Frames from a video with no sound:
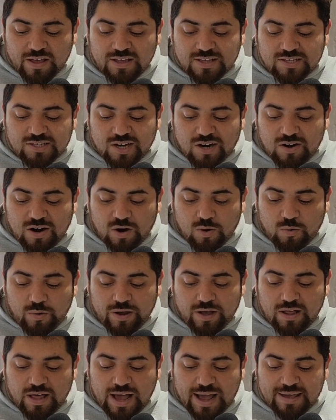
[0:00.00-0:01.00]

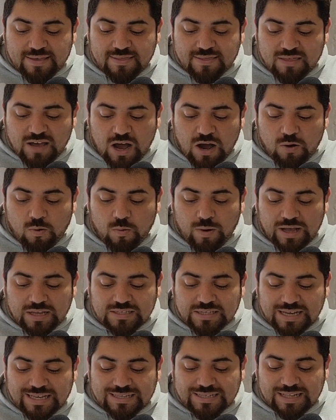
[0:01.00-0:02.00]
Seroquel I thought
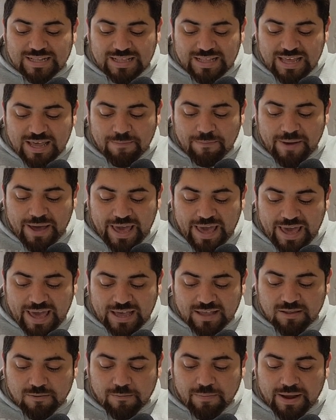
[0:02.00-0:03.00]
was a sleep
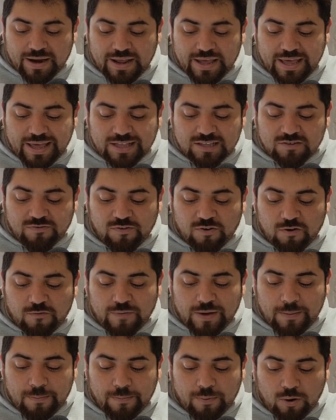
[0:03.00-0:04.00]
aid, but it's for
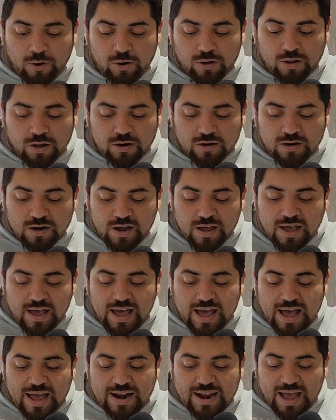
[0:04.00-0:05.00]
bipolar,
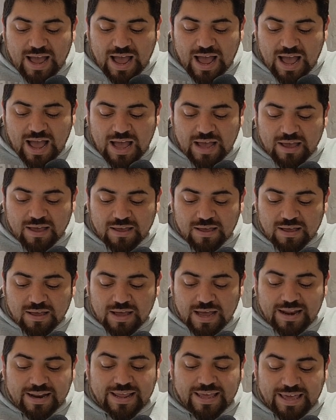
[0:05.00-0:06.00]
and I
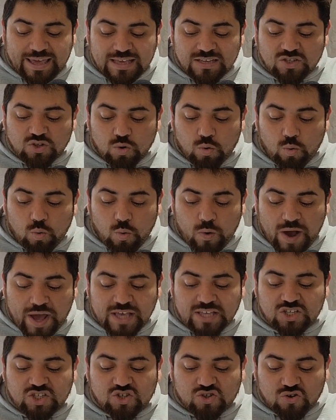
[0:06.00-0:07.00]
and is
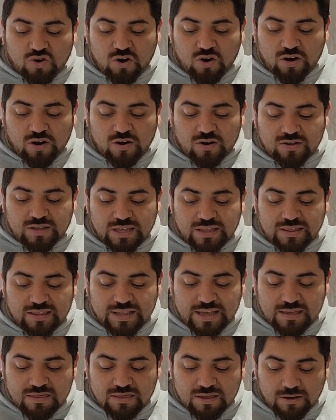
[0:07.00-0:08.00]
way stronger than
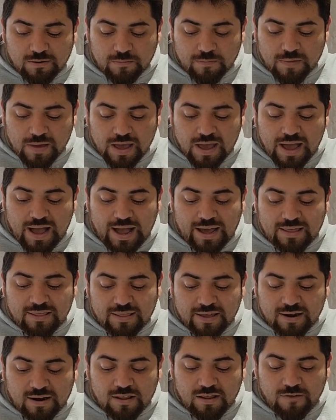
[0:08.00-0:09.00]
lithium. I
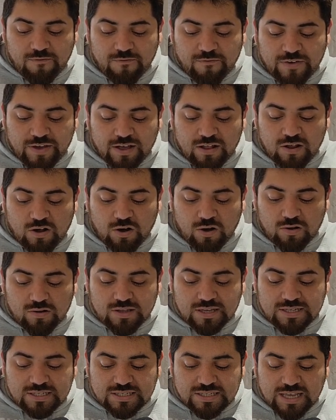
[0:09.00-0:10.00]
literally feel all
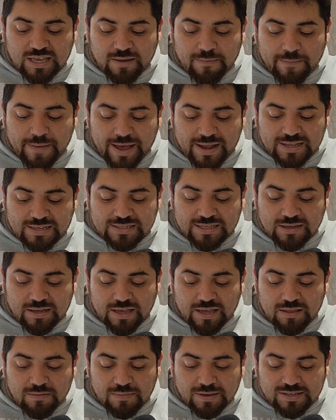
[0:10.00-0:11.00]
the sick medicine
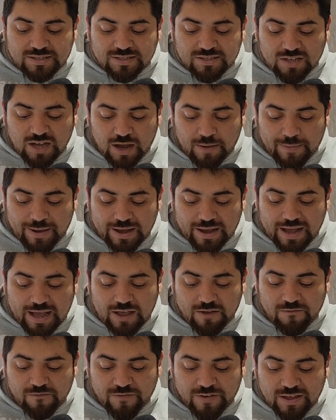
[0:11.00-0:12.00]
in my stomach.
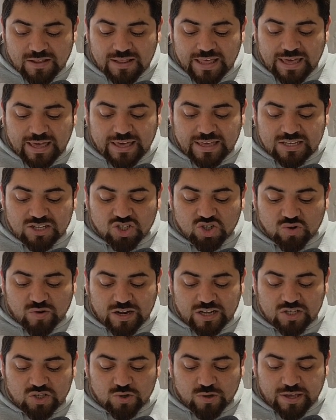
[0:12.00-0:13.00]
I feel like he's
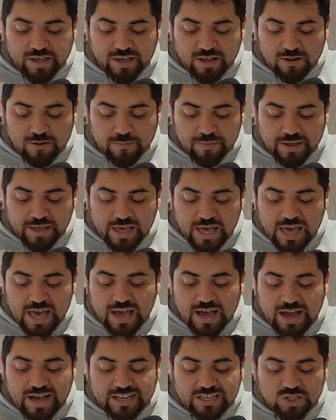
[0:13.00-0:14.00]
trying to kill me.
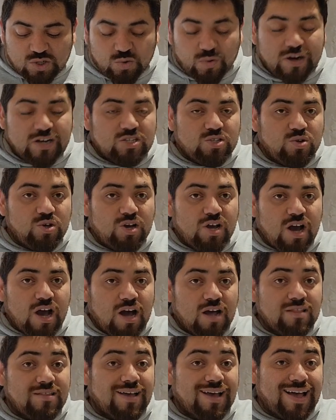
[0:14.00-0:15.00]
I swear to
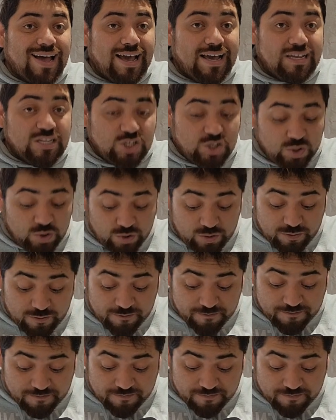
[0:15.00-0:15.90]
God, I do.